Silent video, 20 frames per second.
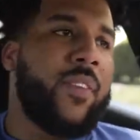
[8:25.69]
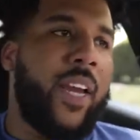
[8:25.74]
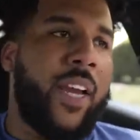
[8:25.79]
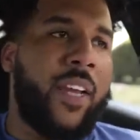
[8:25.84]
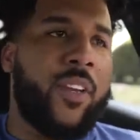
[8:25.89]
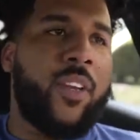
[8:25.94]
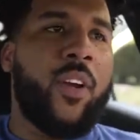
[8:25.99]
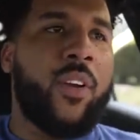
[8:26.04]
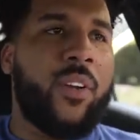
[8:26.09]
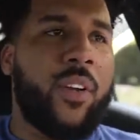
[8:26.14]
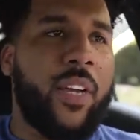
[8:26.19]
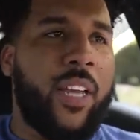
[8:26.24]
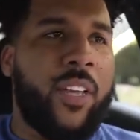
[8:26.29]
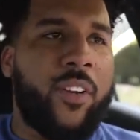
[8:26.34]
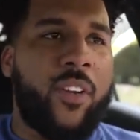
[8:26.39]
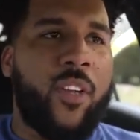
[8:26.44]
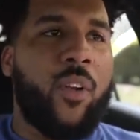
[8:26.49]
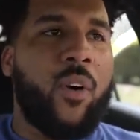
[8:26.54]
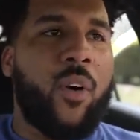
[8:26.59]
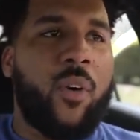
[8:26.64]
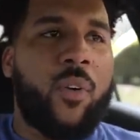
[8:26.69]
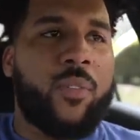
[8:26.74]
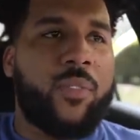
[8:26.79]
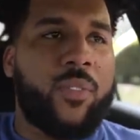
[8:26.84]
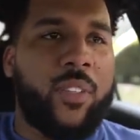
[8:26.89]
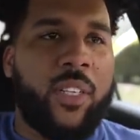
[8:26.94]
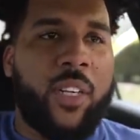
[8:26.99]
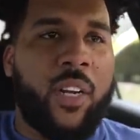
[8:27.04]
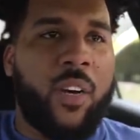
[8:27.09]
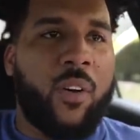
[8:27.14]
and you're and you don't
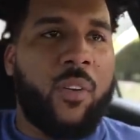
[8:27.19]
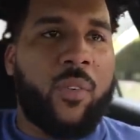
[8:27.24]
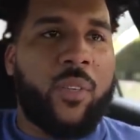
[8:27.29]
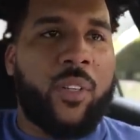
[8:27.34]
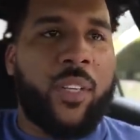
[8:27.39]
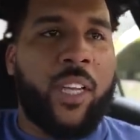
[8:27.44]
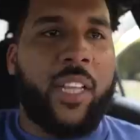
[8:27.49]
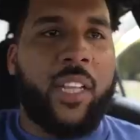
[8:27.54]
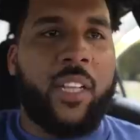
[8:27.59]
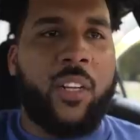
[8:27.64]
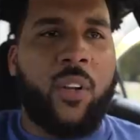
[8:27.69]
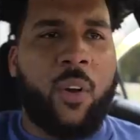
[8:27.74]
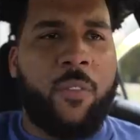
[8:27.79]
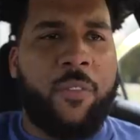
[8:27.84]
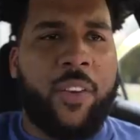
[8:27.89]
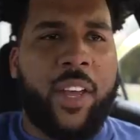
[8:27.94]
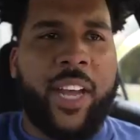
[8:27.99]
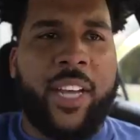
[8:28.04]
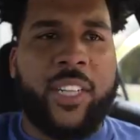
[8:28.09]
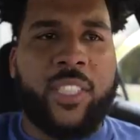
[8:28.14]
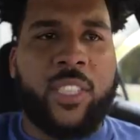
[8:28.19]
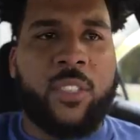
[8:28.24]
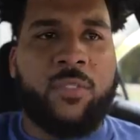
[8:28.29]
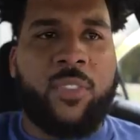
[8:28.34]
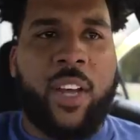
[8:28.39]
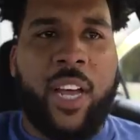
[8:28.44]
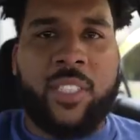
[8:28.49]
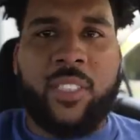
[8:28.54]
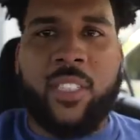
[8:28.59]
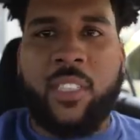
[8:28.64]
you know get the notifications
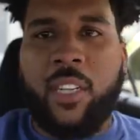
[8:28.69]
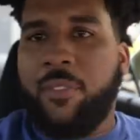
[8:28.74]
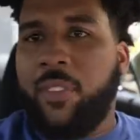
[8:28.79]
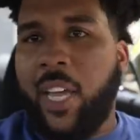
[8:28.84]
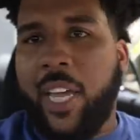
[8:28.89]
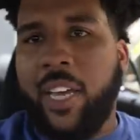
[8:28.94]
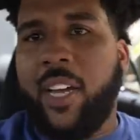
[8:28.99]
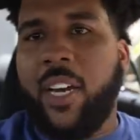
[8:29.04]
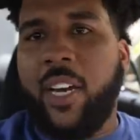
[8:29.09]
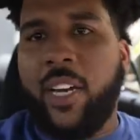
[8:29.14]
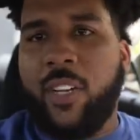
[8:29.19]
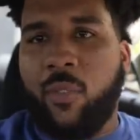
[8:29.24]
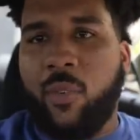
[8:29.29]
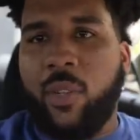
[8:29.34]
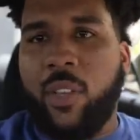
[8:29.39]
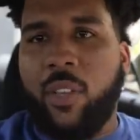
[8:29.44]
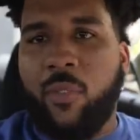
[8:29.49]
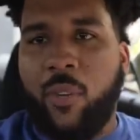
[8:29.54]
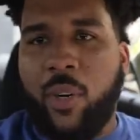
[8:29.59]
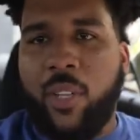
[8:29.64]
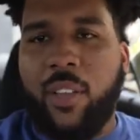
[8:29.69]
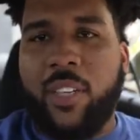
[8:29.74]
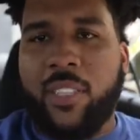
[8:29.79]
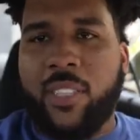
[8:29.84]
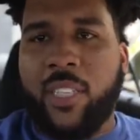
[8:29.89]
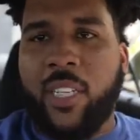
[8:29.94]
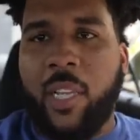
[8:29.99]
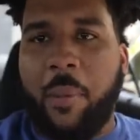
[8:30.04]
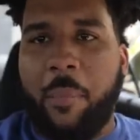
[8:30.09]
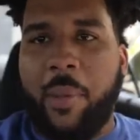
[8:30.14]
fast enough they could re
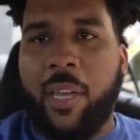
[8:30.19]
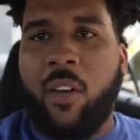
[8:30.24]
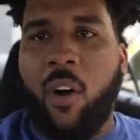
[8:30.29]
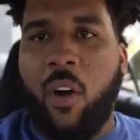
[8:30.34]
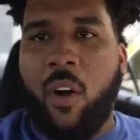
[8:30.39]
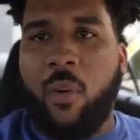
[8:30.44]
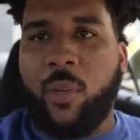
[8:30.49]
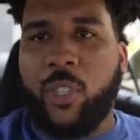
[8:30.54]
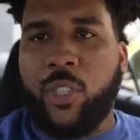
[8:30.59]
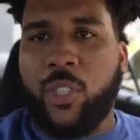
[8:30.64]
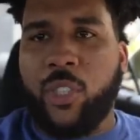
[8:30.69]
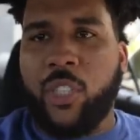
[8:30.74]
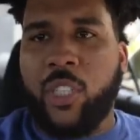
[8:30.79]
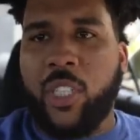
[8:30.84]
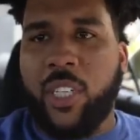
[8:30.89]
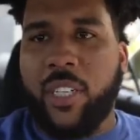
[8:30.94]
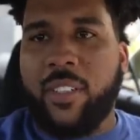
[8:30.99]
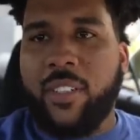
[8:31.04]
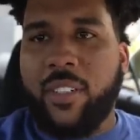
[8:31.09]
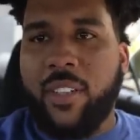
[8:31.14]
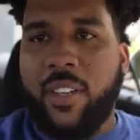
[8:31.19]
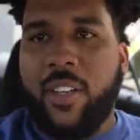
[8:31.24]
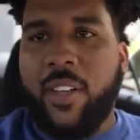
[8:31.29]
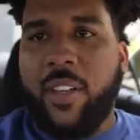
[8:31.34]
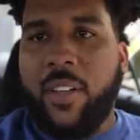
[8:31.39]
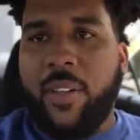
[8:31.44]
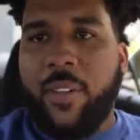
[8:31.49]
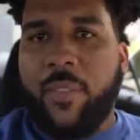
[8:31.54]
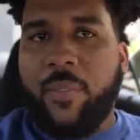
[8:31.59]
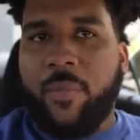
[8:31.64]
realistically be gone with your shit
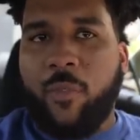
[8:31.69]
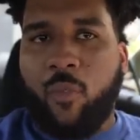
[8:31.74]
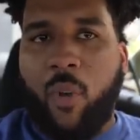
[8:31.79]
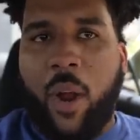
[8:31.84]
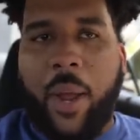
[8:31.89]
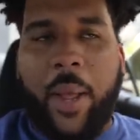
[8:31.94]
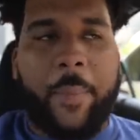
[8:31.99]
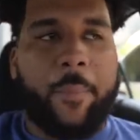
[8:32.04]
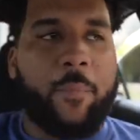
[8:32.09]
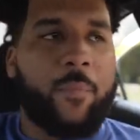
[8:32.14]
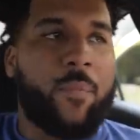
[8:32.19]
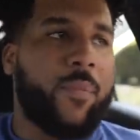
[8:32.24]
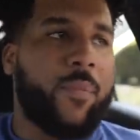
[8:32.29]
right